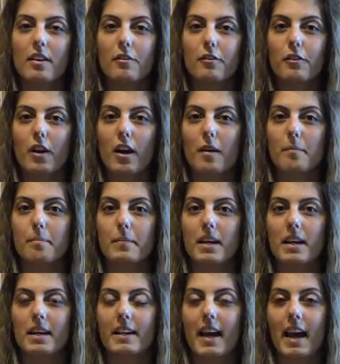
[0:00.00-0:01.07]
from
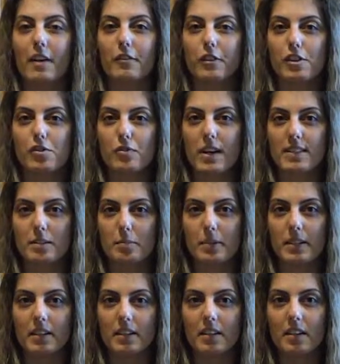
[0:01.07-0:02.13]
an average
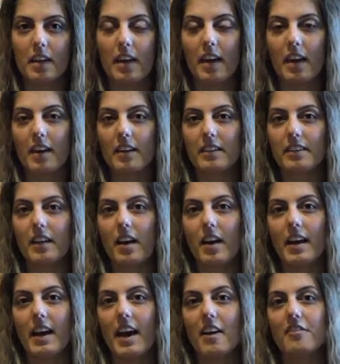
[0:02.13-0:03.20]
recipe, and I
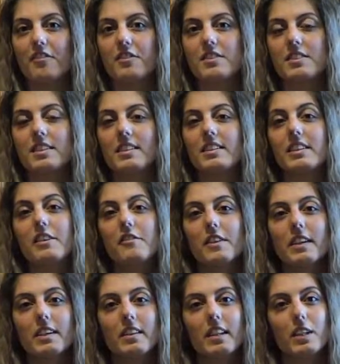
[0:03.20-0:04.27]
have
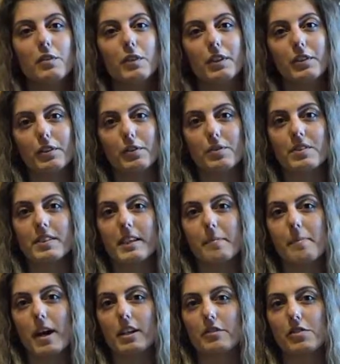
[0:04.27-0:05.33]
significantly reduced the
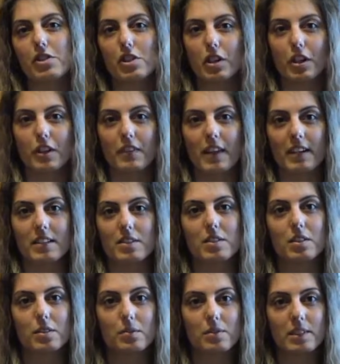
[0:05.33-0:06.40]
amount of sugar that is
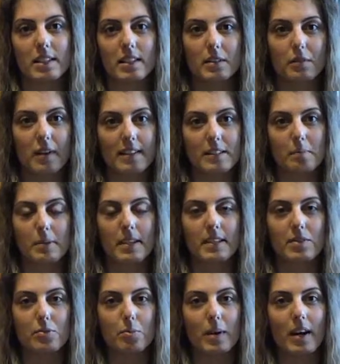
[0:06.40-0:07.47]
used in the recipe
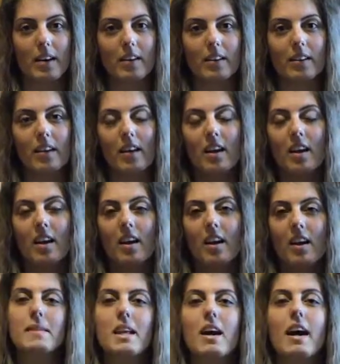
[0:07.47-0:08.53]
as well.
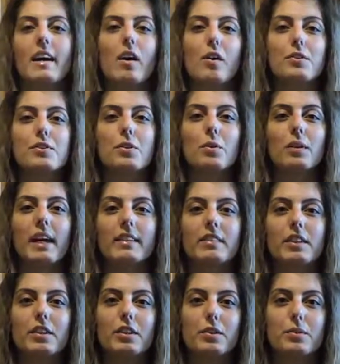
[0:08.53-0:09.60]
I also like to
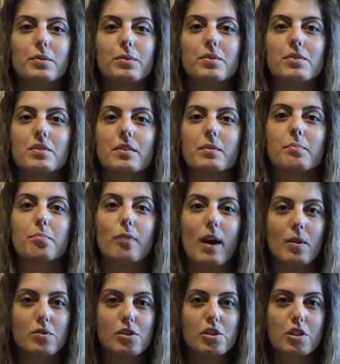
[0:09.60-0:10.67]
use
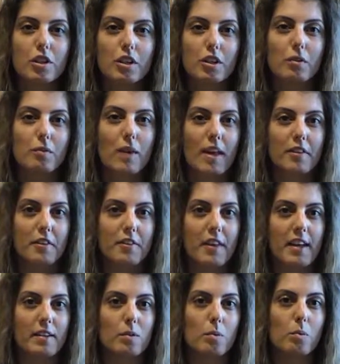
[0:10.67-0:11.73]
brown sugar rather
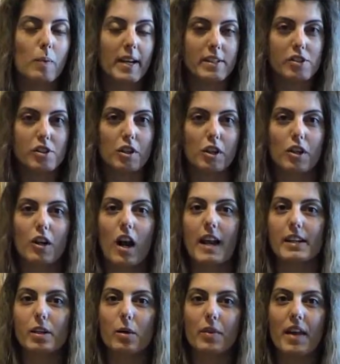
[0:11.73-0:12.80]
than white sugar. I
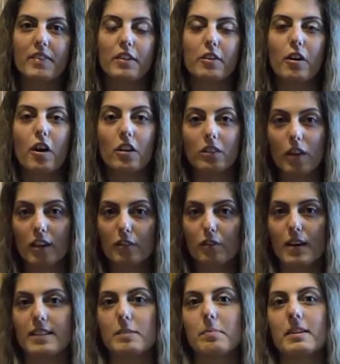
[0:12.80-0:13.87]
know that there are a lot of
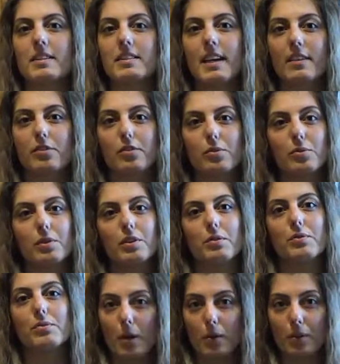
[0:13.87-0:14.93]
recipes that do use
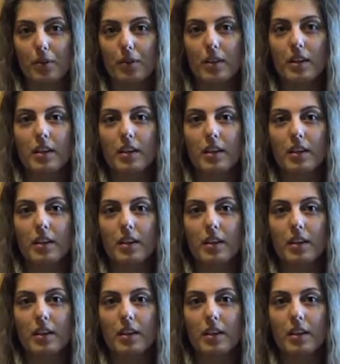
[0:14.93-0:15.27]
both